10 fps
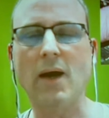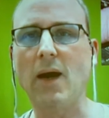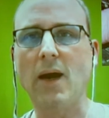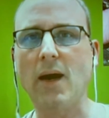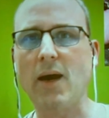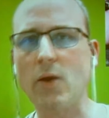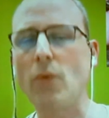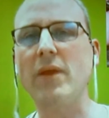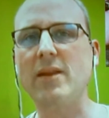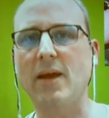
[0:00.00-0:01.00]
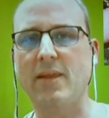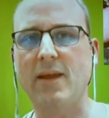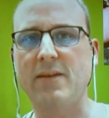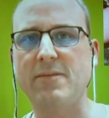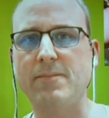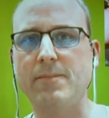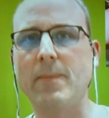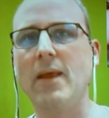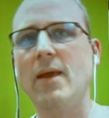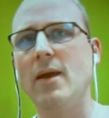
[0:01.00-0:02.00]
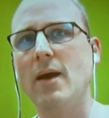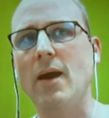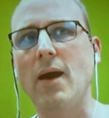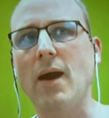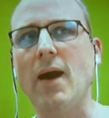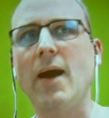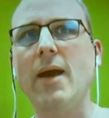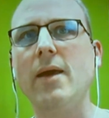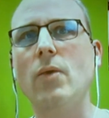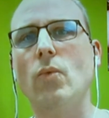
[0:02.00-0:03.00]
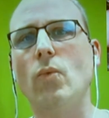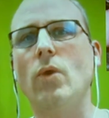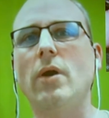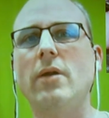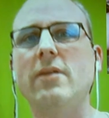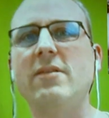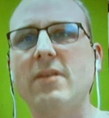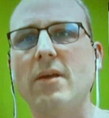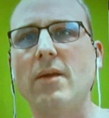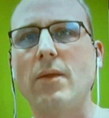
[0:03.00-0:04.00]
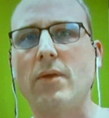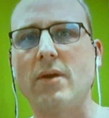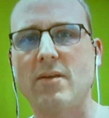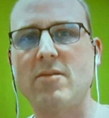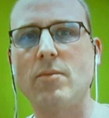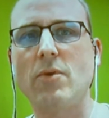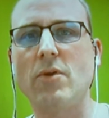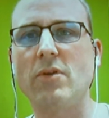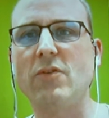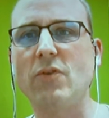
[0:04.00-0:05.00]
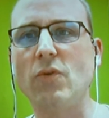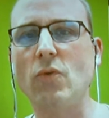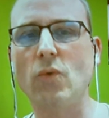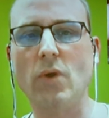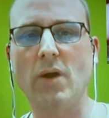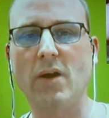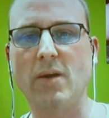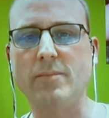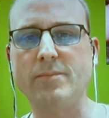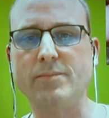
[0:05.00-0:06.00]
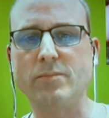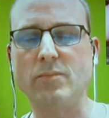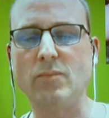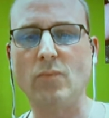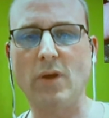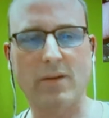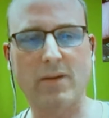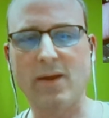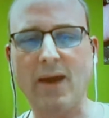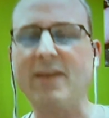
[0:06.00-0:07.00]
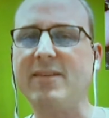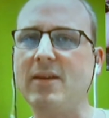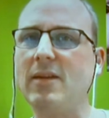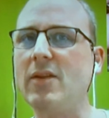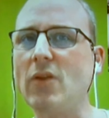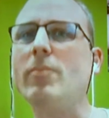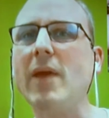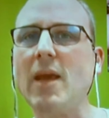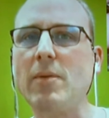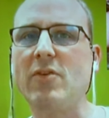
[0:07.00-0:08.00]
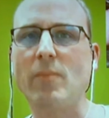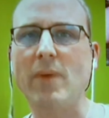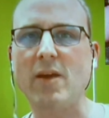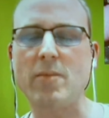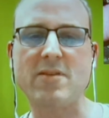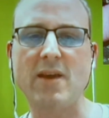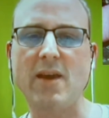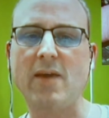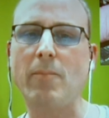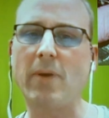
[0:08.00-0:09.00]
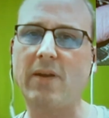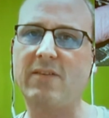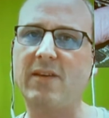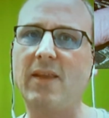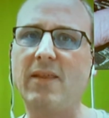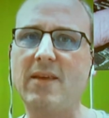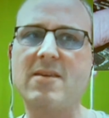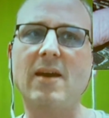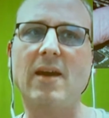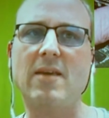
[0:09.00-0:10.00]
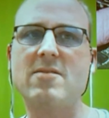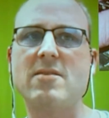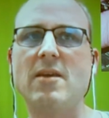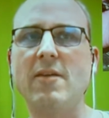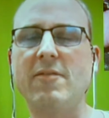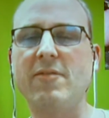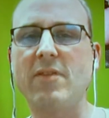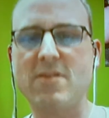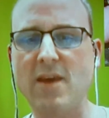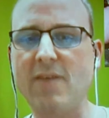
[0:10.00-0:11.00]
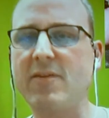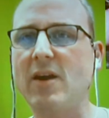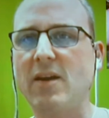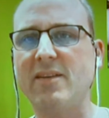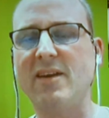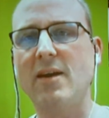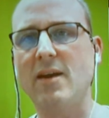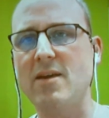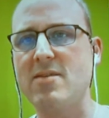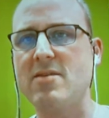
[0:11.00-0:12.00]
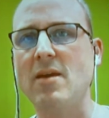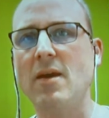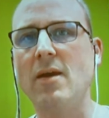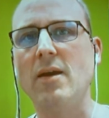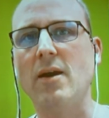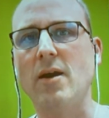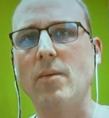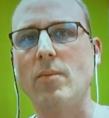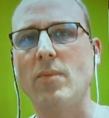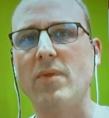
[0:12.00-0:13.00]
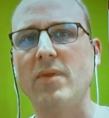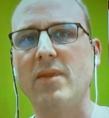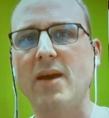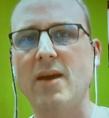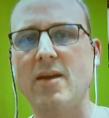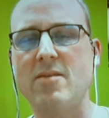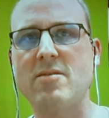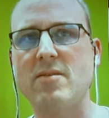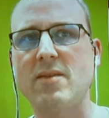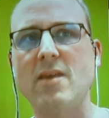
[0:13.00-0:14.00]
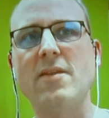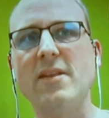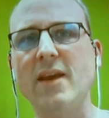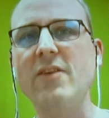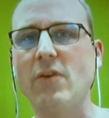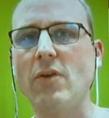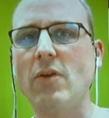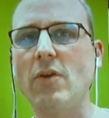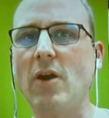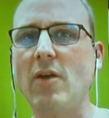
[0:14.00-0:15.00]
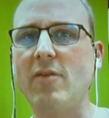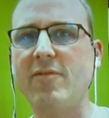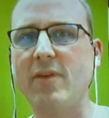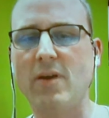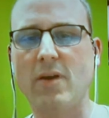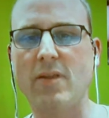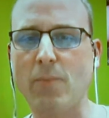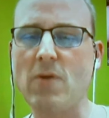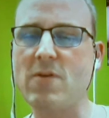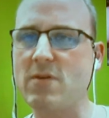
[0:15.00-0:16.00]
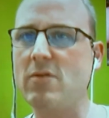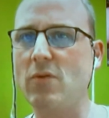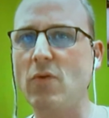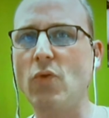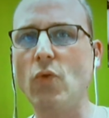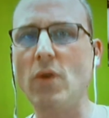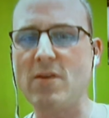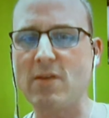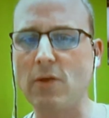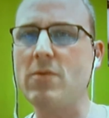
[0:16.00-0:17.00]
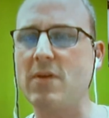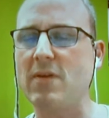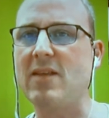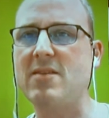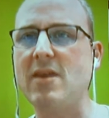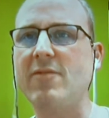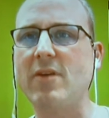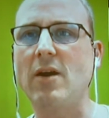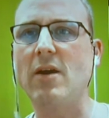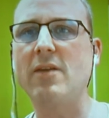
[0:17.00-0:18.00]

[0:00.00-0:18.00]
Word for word: I don't think like that. I want the customer to, um, well, ideally not be able to make a mistake, but in this case, if the CF card dies, um, there's, there's the danger of uh, the person who is losing that CF card